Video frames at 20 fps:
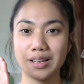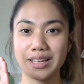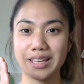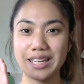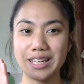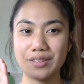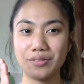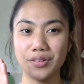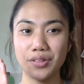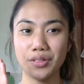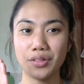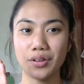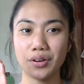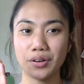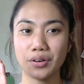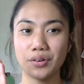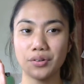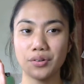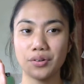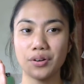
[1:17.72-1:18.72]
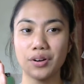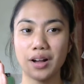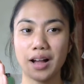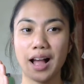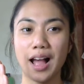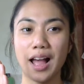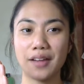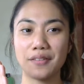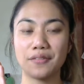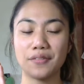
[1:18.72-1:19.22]
Even though
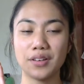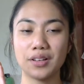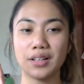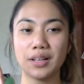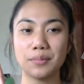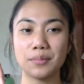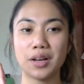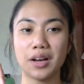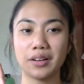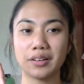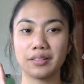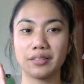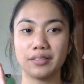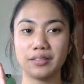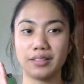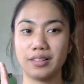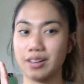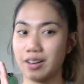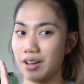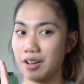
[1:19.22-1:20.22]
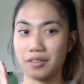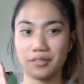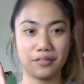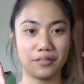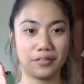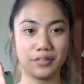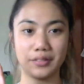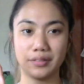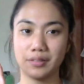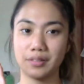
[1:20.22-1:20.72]
I feel I'm not enough,
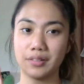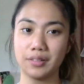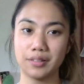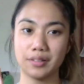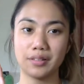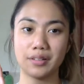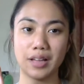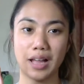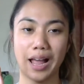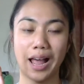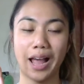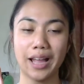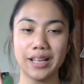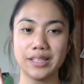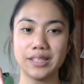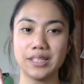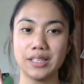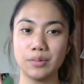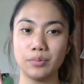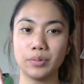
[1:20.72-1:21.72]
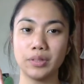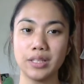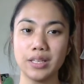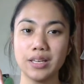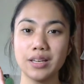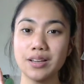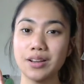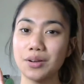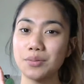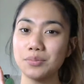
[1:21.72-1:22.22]
I deeply
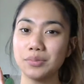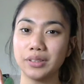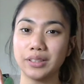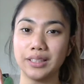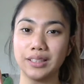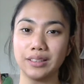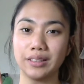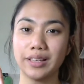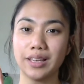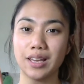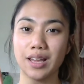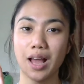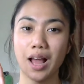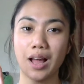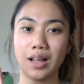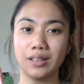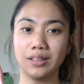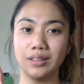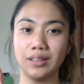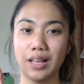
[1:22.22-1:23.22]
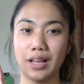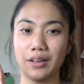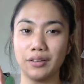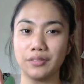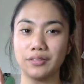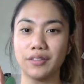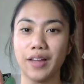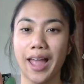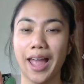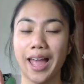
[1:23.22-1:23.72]
and completely love
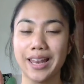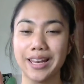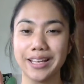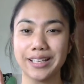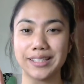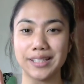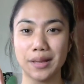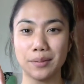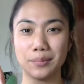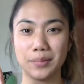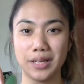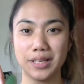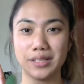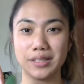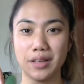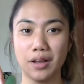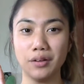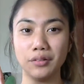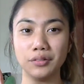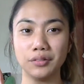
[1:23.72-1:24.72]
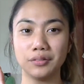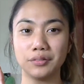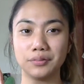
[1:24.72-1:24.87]
and accept myself.